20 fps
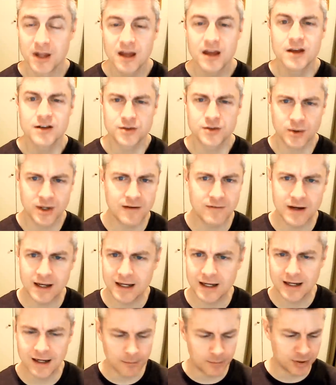So
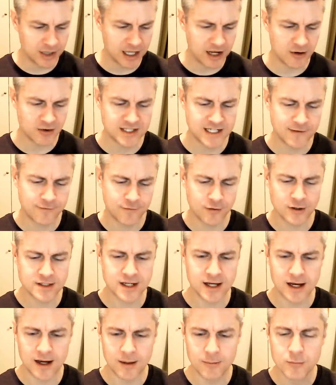giving players different
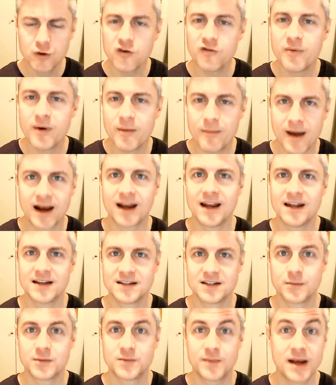uh, movement
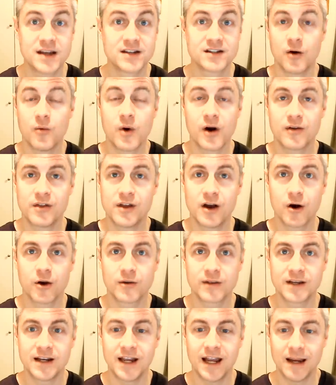mechanisms based on where they are
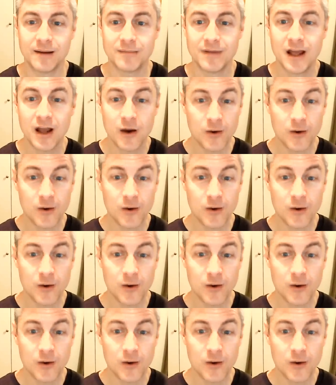in the game,